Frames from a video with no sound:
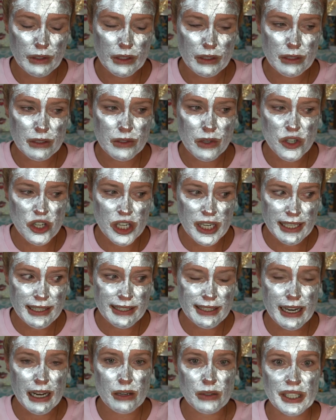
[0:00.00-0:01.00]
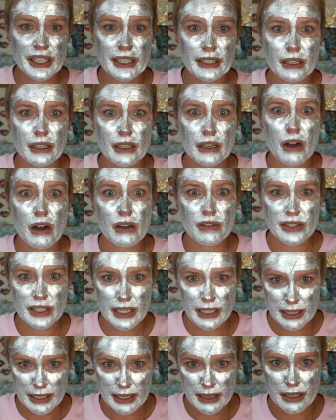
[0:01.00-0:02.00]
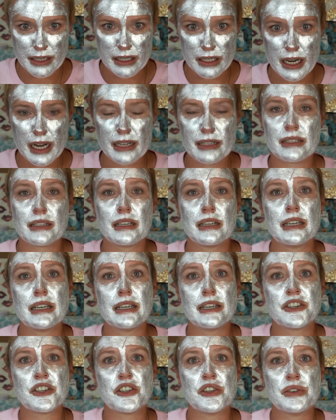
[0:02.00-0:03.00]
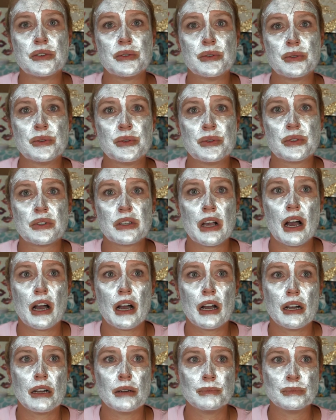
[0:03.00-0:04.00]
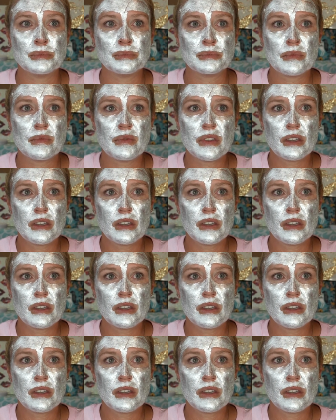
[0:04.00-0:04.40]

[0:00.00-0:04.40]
so she gets down here. All of a sudden, then there's custody issues. Um,